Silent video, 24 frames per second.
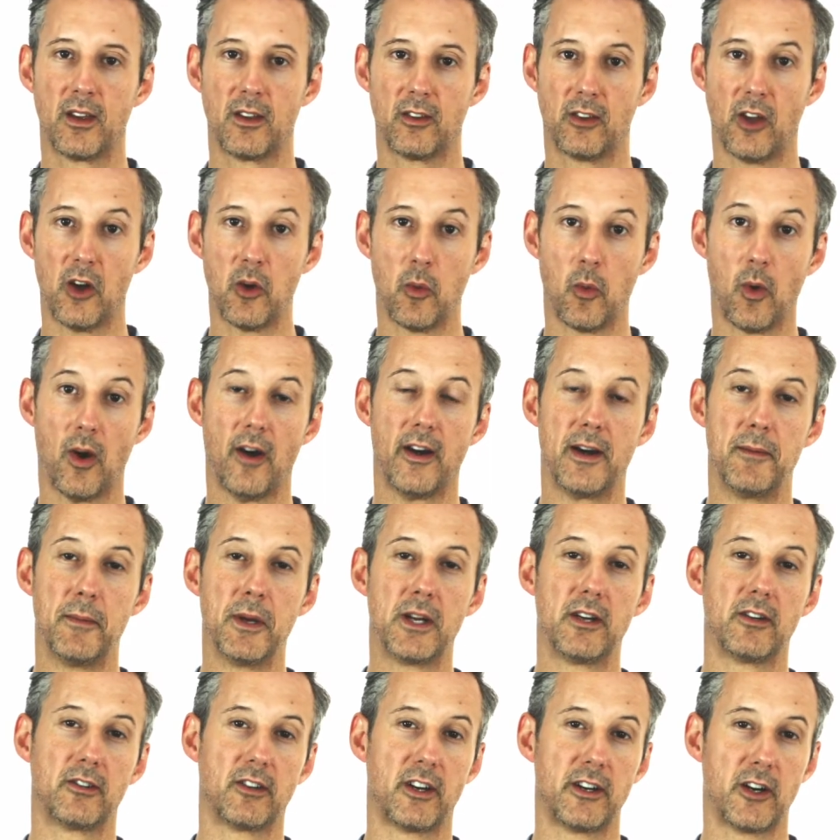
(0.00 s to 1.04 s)
don't worry,
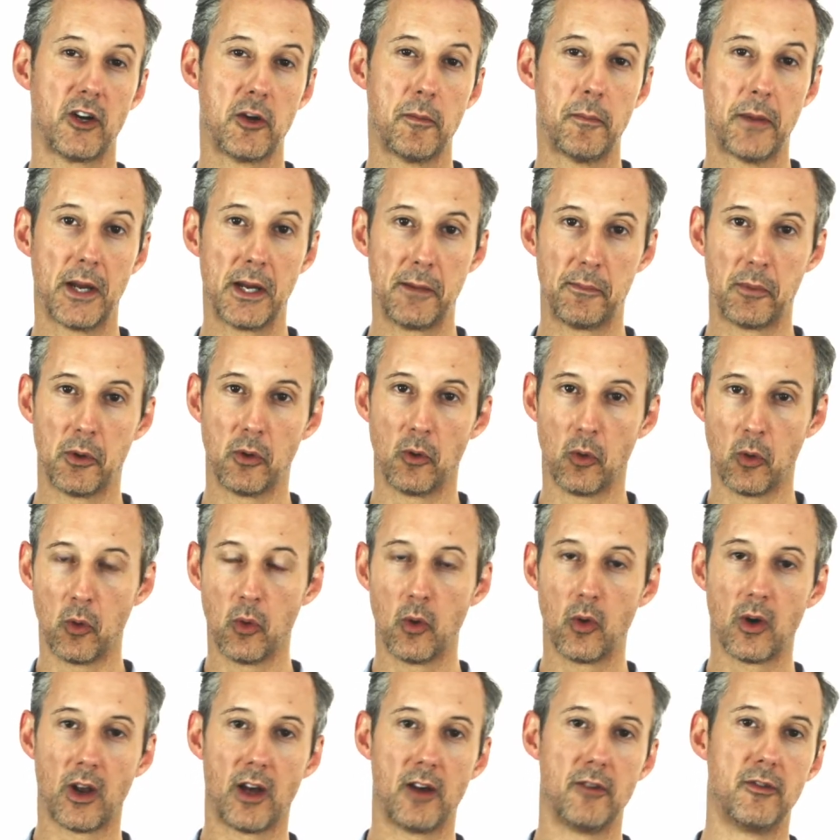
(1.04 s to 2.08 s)
because I know people
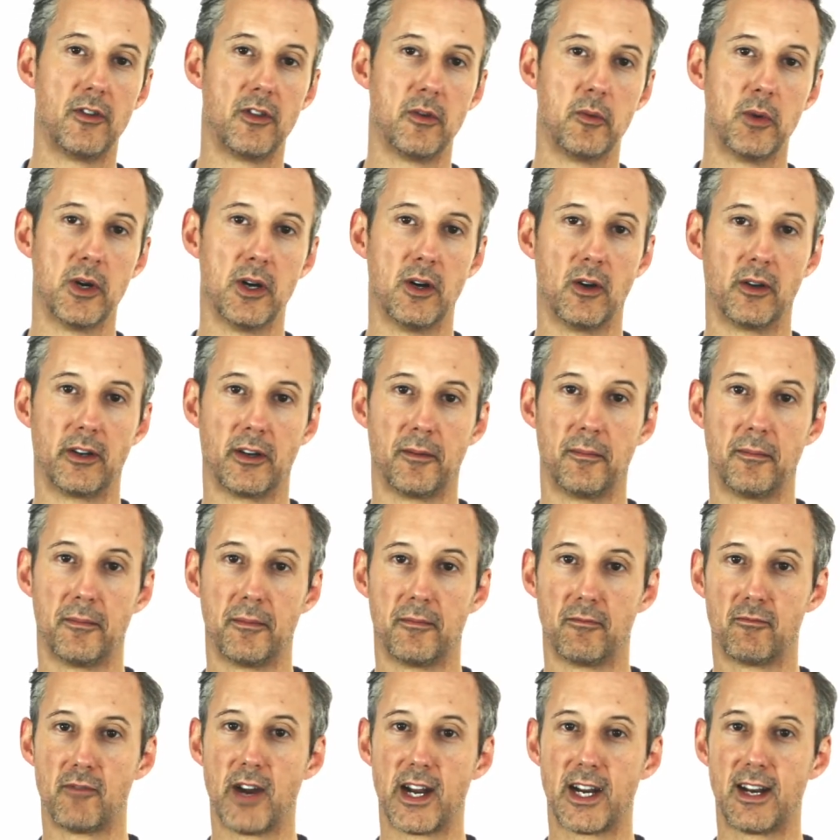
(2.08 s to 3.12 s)
all over the world. I'm
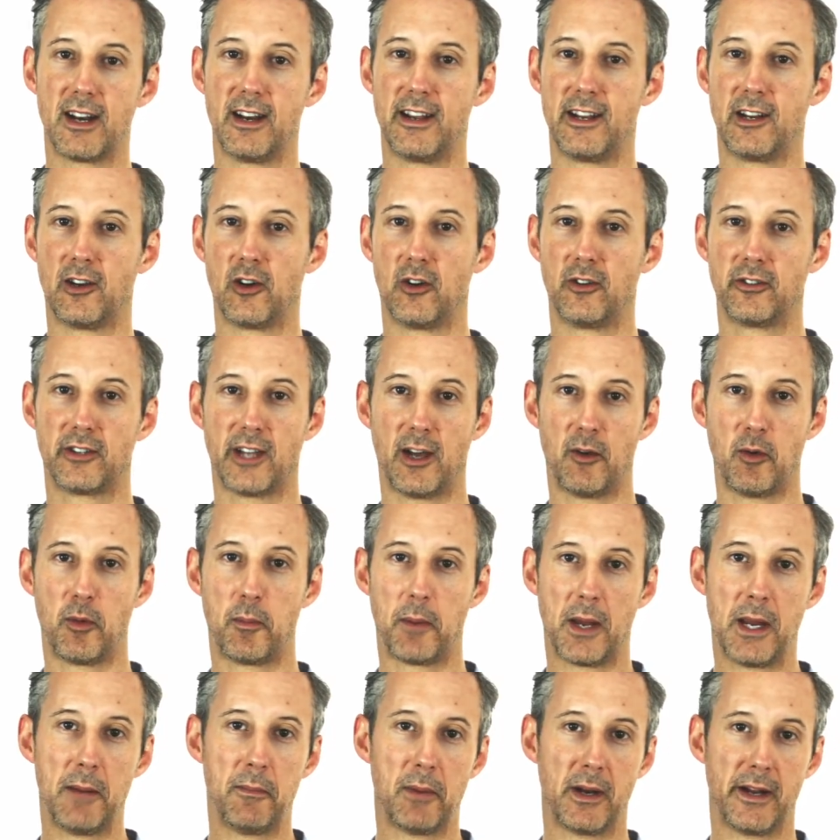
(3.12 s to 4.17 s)
regularly in contact with
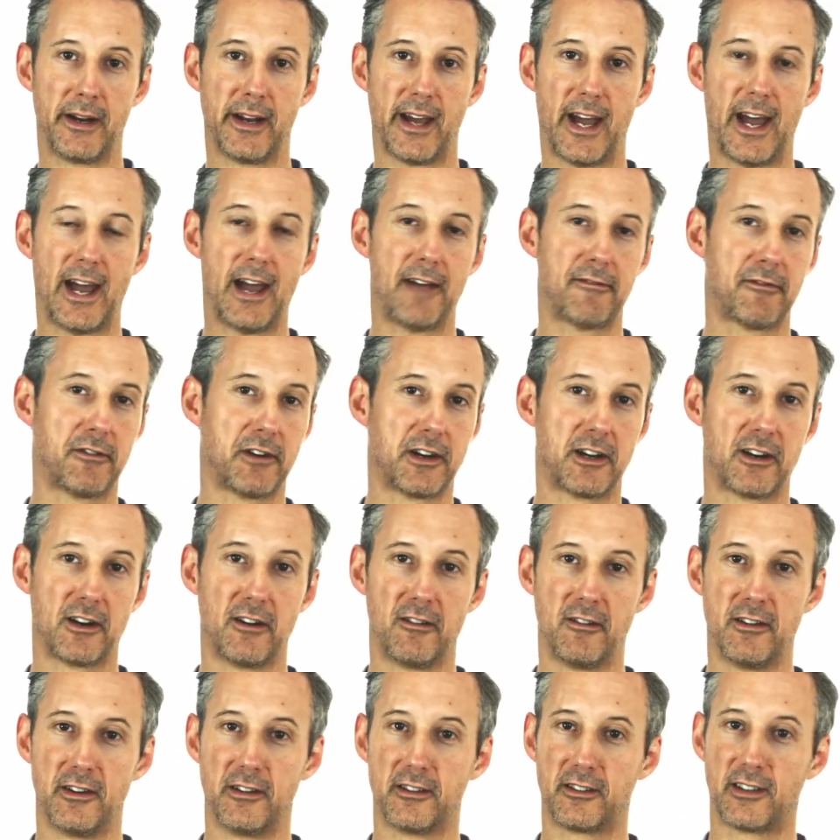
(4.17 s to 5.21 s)
people in
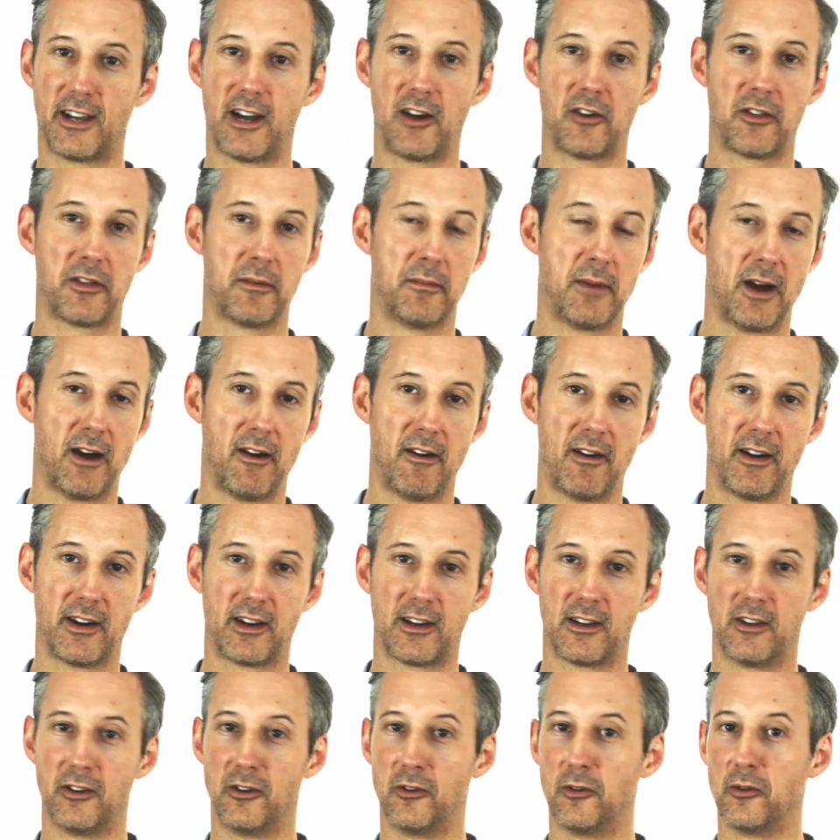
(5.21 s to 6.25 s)
Africa and South
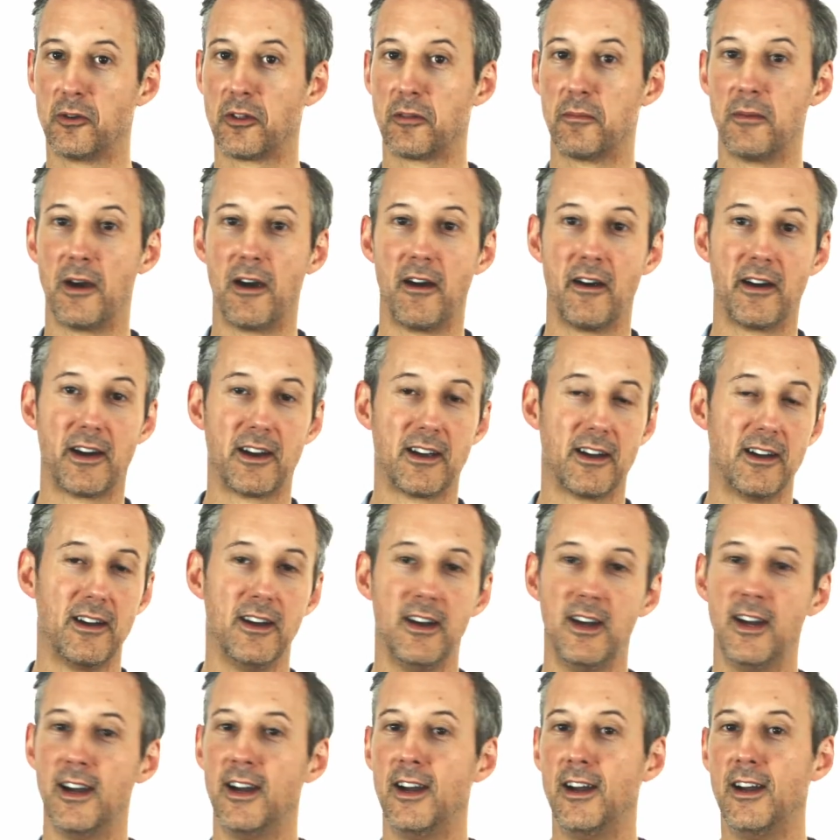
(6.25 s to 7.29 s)
America, North America,
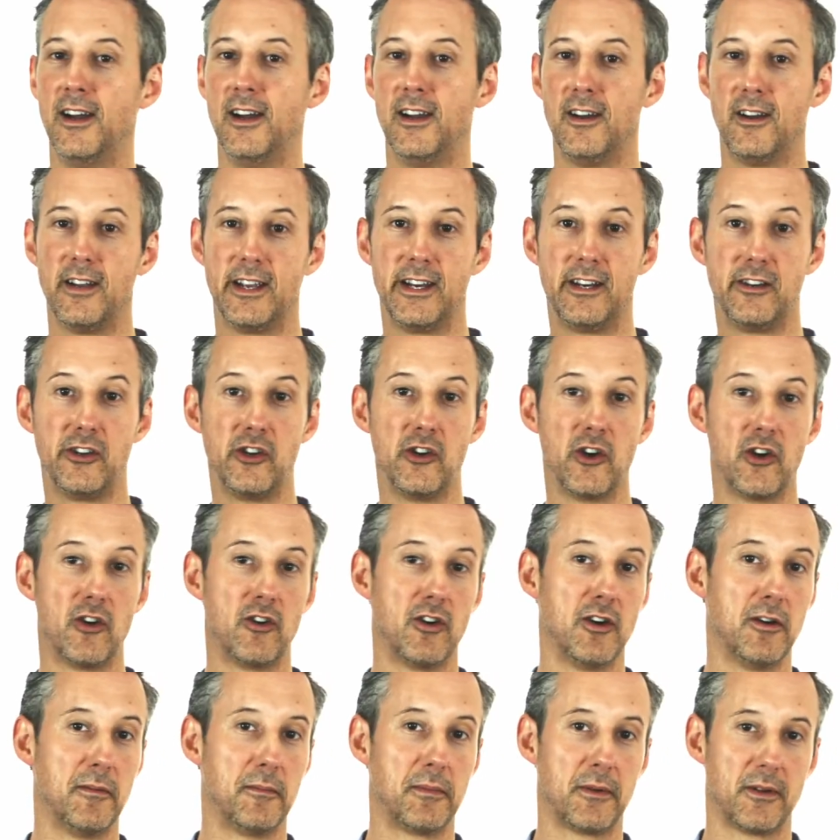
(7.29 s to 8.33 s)
in
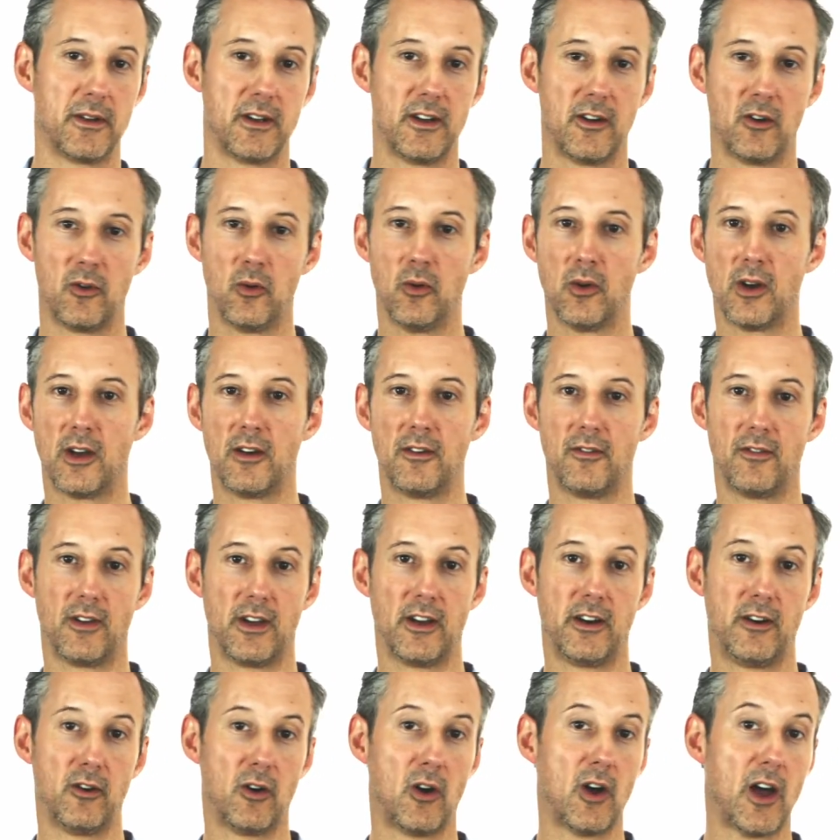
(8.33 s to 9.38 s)
Europe, all over,
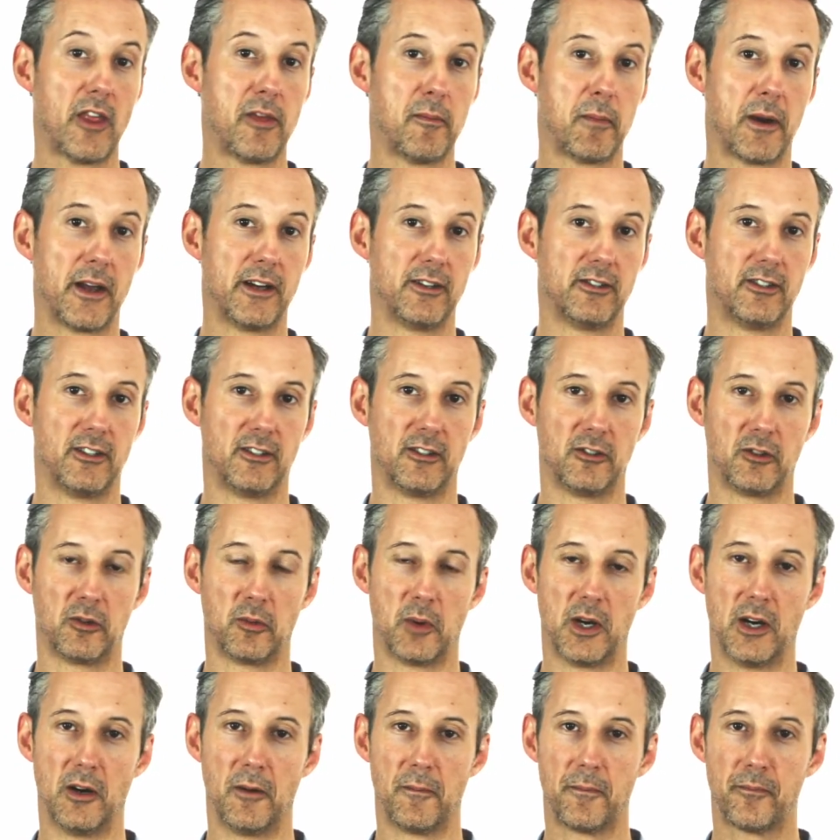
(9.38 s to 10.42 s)
and other places as
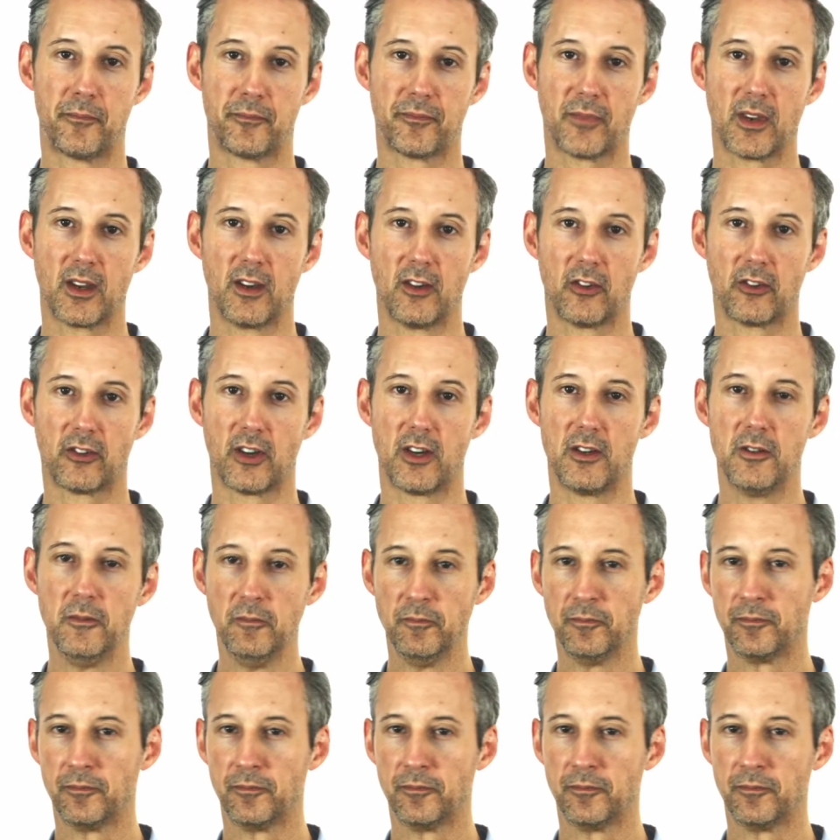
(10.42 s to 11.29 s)
well. So